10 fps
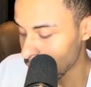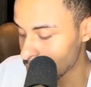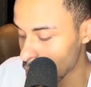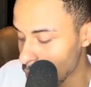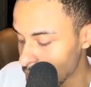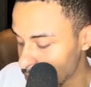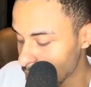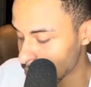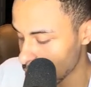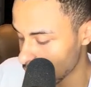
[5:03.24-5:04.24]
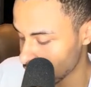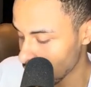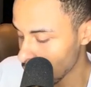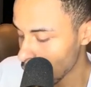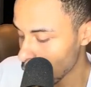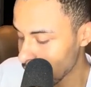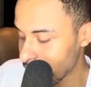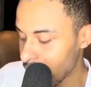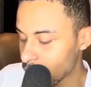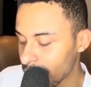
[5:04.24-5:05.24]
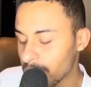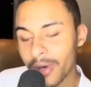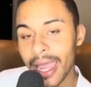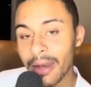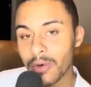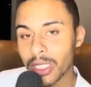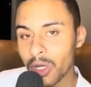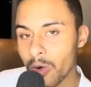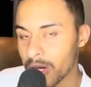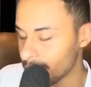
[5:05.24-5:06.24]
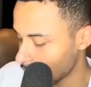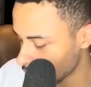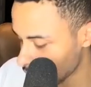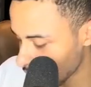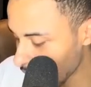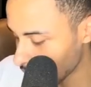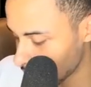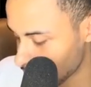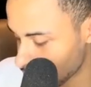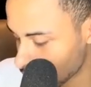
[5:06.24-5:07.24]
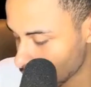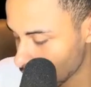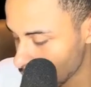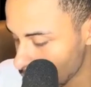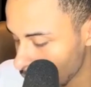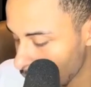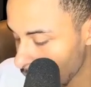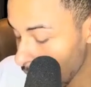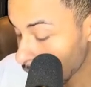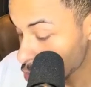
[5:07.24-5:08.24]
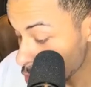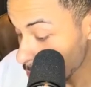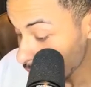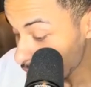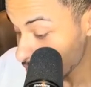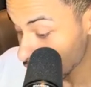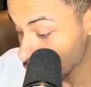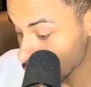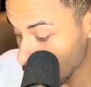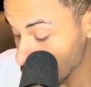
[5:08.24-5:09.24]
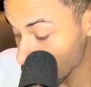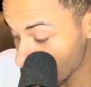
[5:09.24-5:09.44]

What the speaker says: has already been birthed. We cannot recreate what has already been created. And so many of us want so